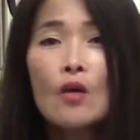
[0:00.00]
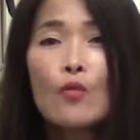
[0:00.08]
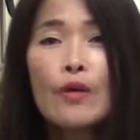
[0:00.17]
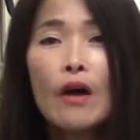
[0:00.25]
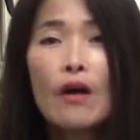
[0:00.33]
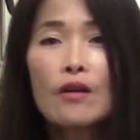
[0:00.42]

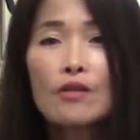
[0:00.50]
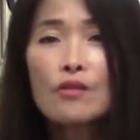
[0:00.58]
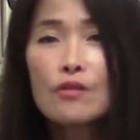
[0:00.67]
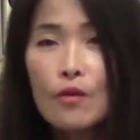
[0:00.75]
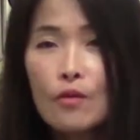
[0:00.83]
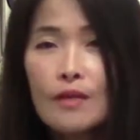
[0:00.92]
We are
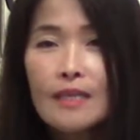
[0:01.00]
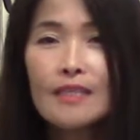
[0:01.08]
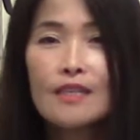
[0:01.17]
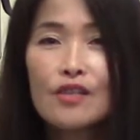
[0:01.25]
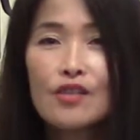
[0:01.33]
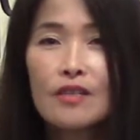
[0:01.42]
so
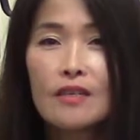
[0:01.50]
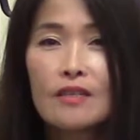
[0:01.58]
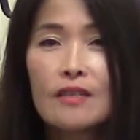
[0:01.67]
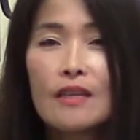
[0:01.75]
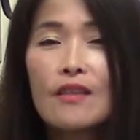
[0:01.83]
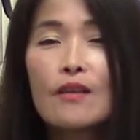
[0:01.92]

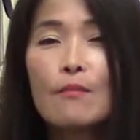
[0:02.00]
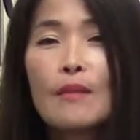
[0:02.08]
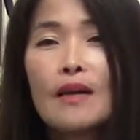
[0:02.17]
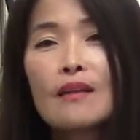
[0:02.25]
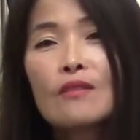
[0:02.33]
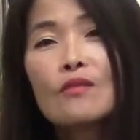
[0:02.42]
conditioned in the
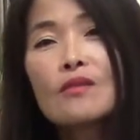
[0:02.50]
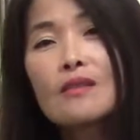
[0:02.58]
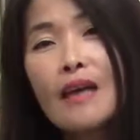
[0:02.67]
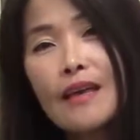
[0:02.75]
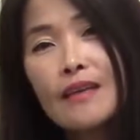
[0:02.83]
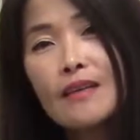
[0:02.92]
medical
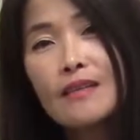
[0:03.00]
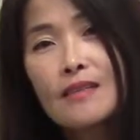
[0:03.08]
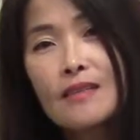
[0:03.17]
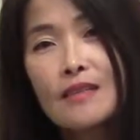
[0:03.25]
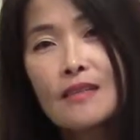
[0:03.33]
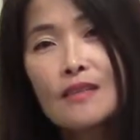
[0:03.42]

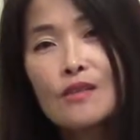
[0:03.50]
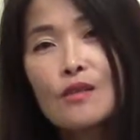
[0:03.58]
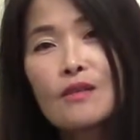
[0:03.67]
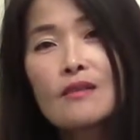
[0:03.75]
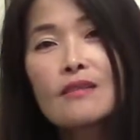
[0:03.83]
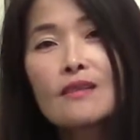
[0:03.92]
sciences to
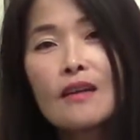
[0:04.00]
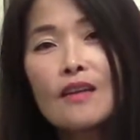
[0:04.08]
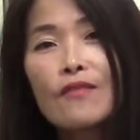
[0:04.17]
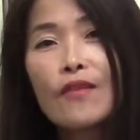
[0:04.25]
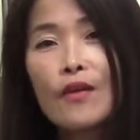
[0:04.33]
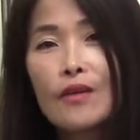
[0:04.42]

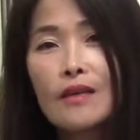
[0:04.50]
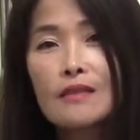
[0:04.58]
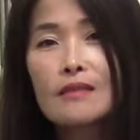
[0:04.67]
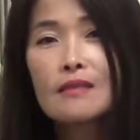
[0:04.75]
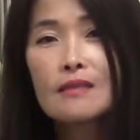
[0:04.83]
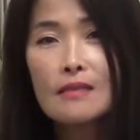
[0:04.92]
study
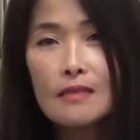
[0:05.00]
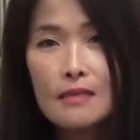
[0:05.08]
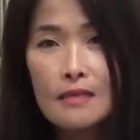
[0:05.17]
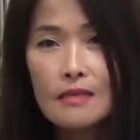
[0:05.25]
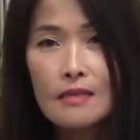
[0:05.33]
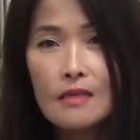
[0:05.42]
various
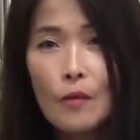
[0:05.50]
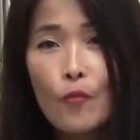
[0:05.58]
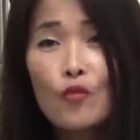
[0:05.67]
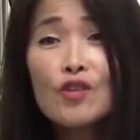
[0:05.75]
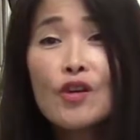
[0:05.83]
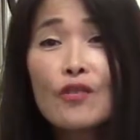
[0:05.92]
diseases,
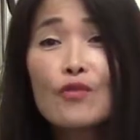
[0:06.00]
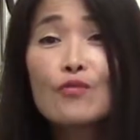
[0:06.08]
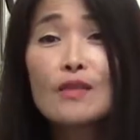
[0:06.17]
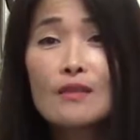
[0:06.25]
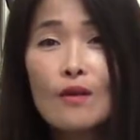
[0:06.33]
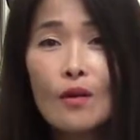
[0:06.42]
which are the
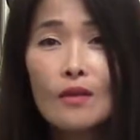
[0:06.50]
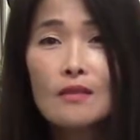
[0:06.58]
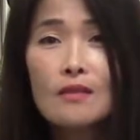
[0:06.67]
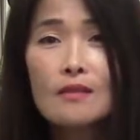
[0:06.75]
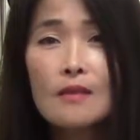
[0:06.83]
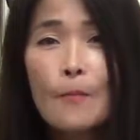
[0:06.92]

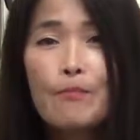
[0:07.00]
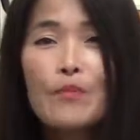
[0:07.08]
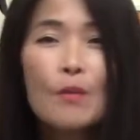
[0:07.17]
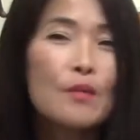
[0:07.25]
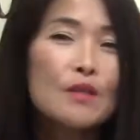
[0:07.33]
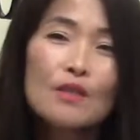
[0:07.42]
results,
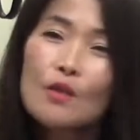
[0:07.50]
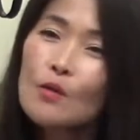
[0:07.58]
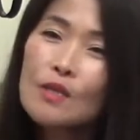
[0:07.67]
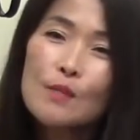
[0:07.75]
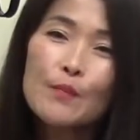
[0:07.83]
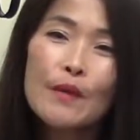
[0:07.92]
but
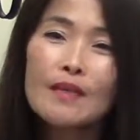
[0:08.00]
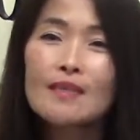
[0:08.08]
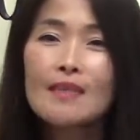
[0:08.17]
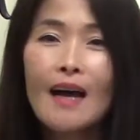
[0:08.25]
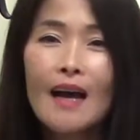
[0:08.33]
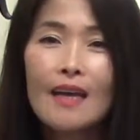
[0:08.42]
don't spend
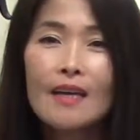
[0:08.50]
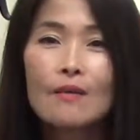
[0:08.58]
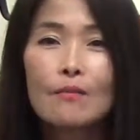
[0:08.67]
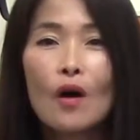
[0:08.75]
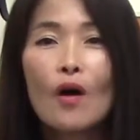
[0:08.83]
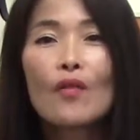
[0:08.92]

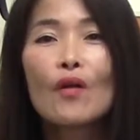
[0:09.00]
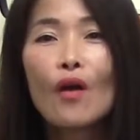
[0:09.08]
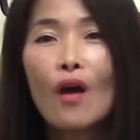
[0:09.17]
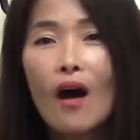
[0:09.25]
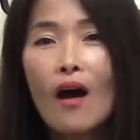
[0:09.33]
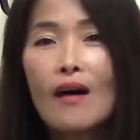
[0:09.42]
time on the
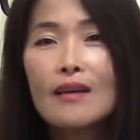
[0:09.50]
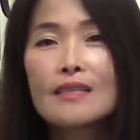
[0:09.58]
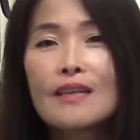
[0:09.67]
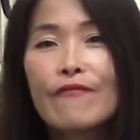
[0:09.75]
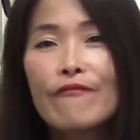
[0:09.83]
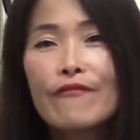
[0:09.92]
cause
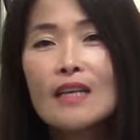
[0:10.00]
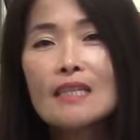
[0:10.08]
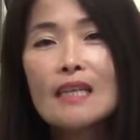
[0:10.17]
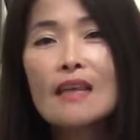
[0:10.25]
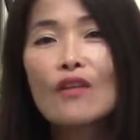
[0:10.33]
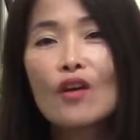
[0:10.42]
and
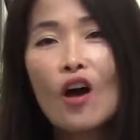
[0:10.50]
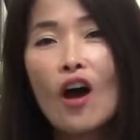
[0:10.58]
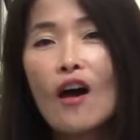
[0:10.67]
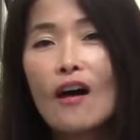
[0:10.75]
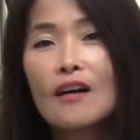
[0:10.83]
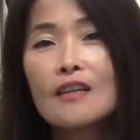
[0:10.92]
fixing the
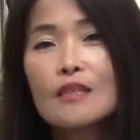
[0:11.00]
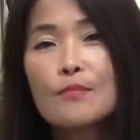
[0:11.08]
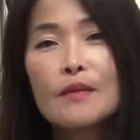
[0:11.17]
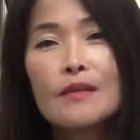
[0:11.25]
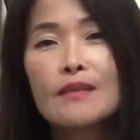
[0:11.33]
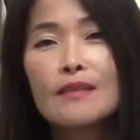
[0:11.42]
cause
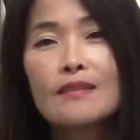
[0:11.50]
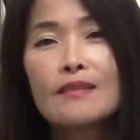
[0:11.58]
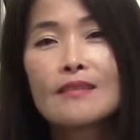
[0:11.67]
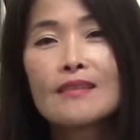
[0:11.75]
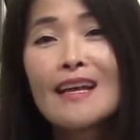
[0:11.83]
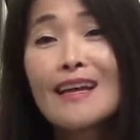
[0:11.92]

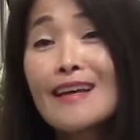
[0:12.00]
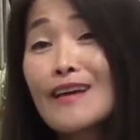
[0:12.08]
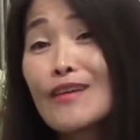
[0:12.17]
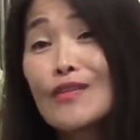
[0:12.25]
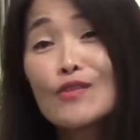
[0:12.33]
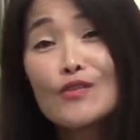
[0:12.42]
because
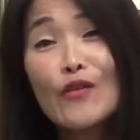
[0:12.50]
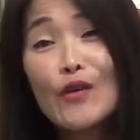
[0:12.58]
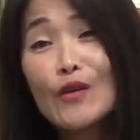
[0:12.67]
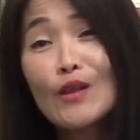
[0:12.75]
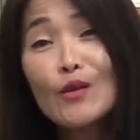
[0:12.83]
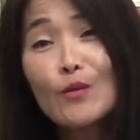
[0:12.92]
there's
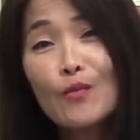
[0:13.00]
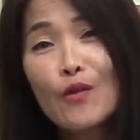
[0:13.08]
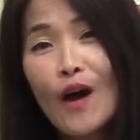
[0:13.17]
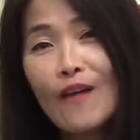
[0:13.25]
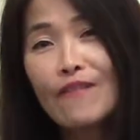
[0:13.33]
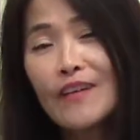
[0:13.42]
very little
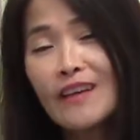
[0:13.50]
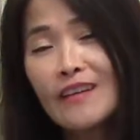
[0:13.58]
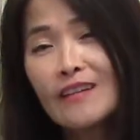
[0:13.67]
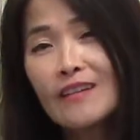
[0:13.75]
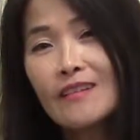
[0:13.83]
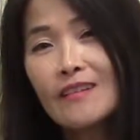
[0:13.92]
profit
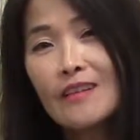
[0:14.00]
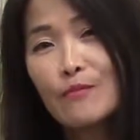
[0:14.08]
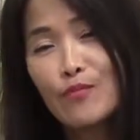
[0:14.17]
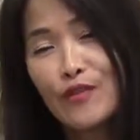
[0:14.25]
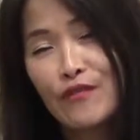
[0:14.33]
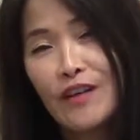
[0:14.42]
in
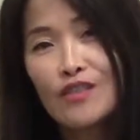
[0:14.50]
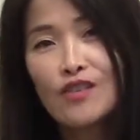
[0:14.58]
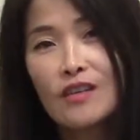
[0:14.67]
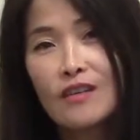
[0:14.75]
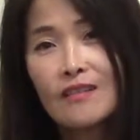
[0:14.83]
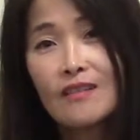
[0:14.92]

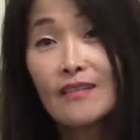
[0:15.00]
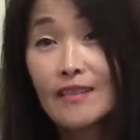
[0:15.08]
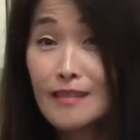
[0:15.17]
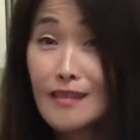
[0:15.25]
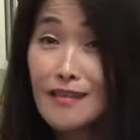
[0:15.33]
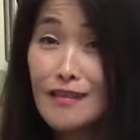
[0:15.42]
prevention.
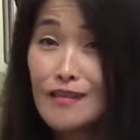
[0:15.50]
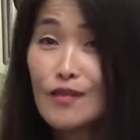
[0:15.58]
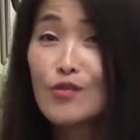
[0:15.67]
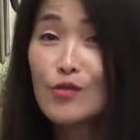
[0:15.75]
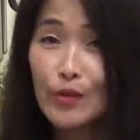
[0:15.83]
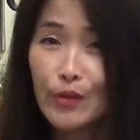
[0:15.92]
This is the
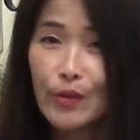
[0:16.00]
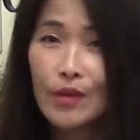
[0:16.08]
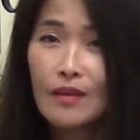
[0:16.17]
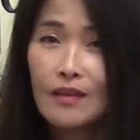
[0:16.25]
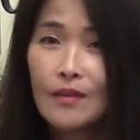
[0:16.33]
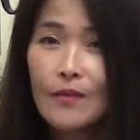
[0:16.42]
truth.
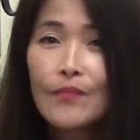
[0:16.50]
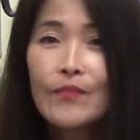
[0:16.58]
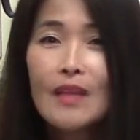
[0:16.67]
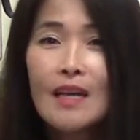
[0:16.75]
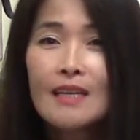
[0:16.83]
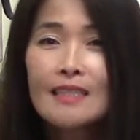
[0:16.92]

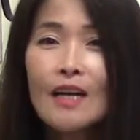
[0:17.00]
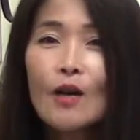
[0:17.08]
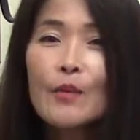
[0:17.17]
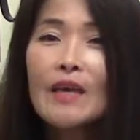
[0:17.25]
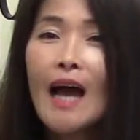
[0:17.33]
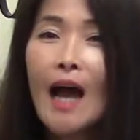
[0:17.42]
Tell
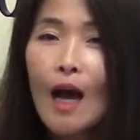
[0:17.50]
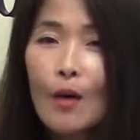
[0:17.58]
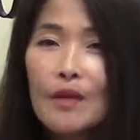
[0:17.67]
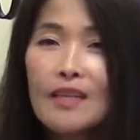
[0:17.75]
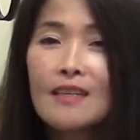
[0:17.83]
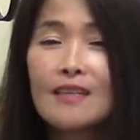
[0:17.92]
me how
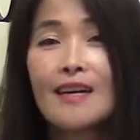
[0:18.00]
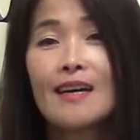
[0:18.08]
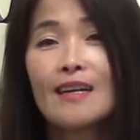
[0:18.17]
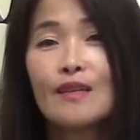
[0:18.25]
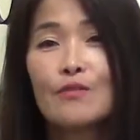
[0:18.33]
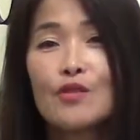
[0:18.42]
many
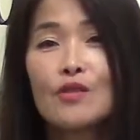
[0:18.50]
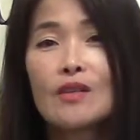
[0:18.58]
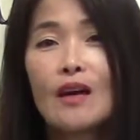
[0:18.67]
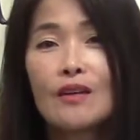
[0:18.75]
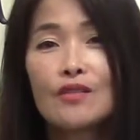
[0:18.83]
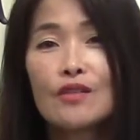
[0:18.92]
times your
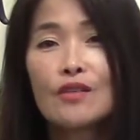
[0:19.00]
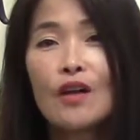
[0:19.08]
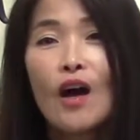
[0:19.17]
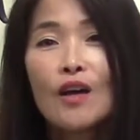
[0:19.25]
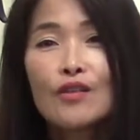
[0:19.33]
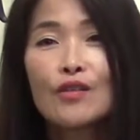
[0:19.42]
doctor
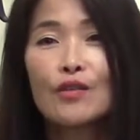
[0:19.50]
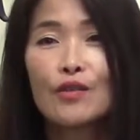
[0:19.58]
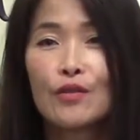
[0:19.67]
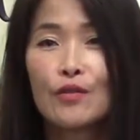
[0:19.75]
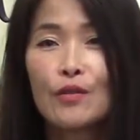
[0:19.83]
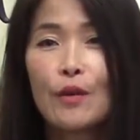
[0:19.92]
talked to
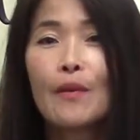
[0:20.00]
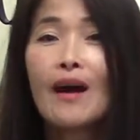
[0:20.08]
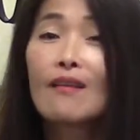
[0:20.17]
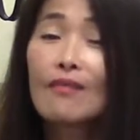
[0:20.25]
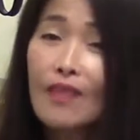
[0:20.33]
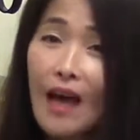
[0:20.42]
you
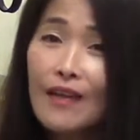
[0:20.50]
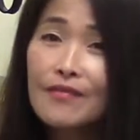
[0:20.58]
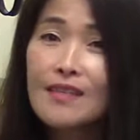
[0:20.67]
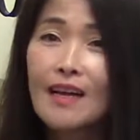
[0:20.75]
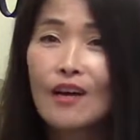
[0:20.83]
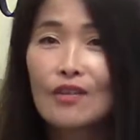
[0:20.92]
about
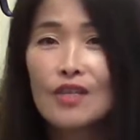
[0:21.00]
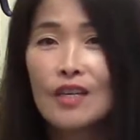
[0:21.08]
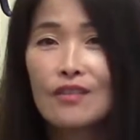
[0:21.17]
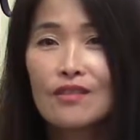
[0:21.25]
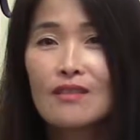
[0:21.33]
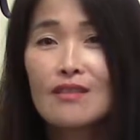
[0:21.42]
lifestyle
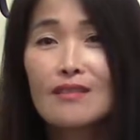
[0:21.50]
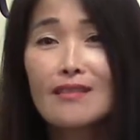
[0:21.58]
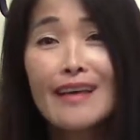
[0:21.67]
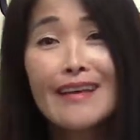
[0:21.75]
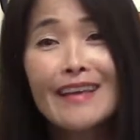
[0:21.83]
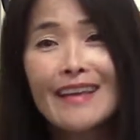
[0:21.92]
changes
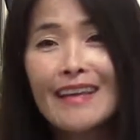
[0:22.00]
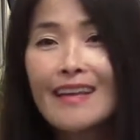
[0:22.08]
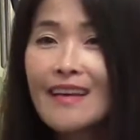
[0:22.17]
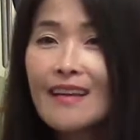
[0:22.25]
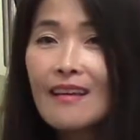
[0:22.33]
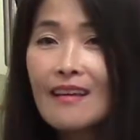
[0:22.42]
like
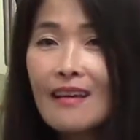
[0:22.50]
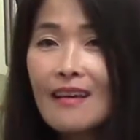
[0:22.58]
eating,